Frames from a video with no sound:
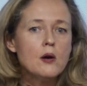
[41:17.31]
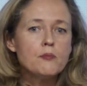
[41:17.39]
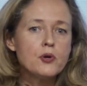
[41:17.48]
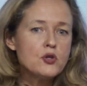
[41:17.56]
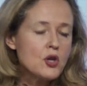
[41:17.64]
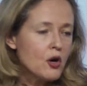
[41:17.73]

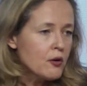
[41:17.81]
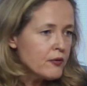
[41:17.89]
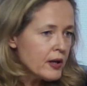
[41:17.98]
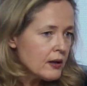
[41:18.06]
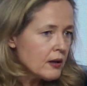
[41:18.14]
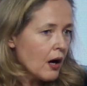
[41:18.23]

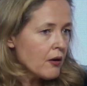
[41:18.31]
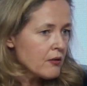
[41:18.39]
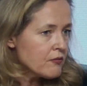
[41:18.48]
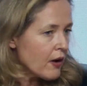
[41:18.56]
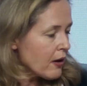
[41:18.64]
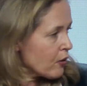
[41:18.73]
preserving our
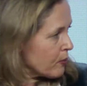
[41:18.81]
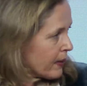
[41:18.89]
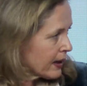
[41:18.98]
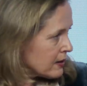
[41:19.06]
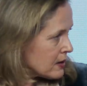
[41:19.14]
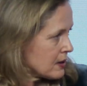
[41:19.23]

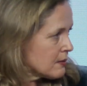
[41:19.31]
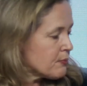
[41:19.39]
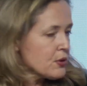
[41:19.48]
environment,